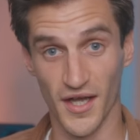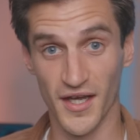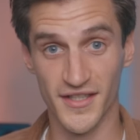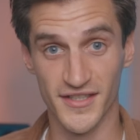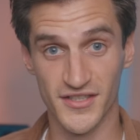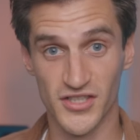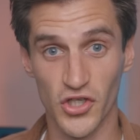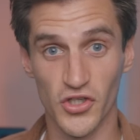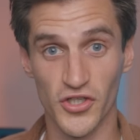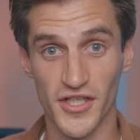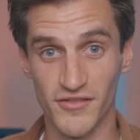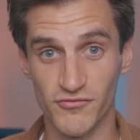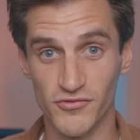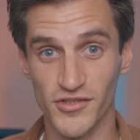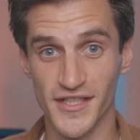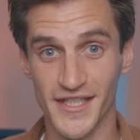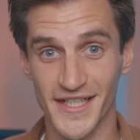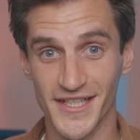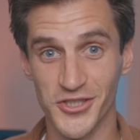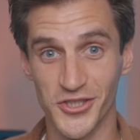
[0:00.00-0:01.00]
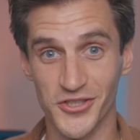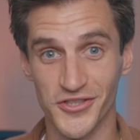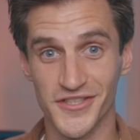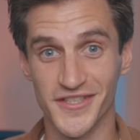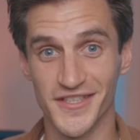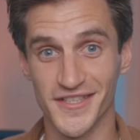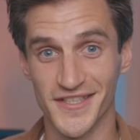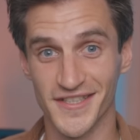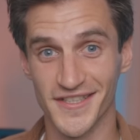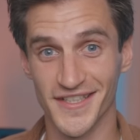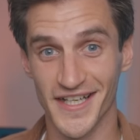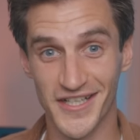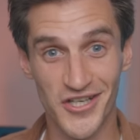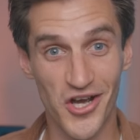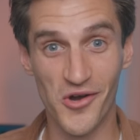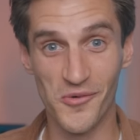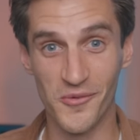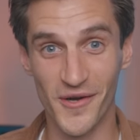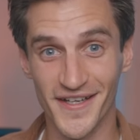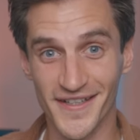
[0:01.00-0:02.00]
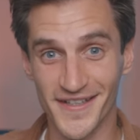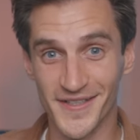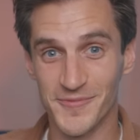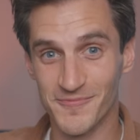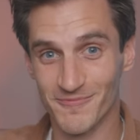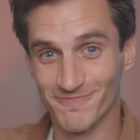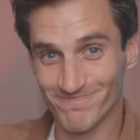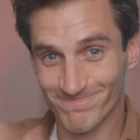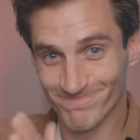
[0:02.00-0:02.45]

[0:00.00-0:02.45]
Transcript: and it's looking really good. I can't wait.